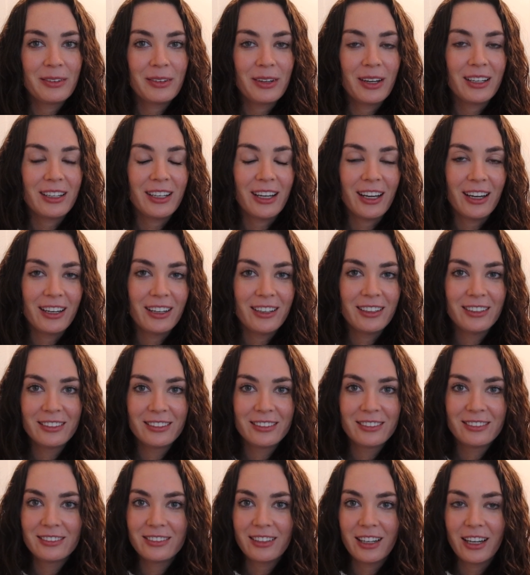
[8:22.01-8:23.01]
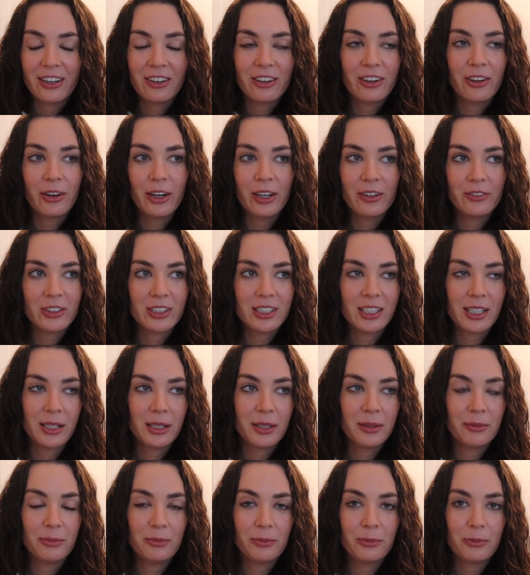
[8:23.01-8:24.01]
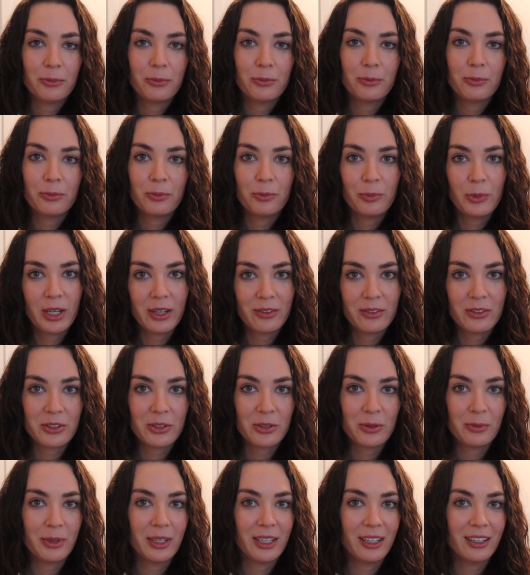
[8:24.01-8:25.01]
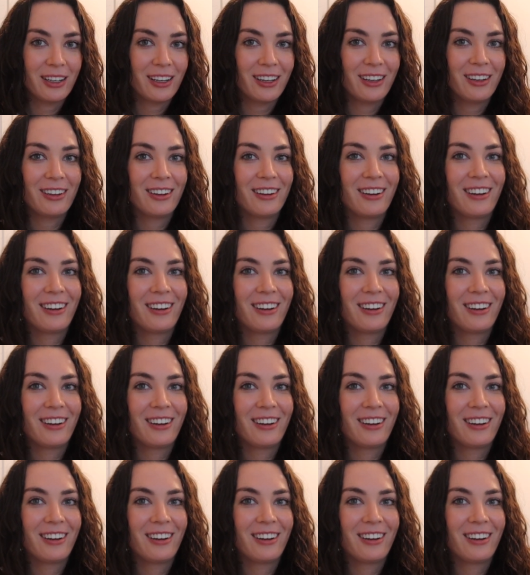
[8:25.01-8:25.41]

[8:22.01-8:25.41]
and yet I don't know, every time we have a Zoom meeting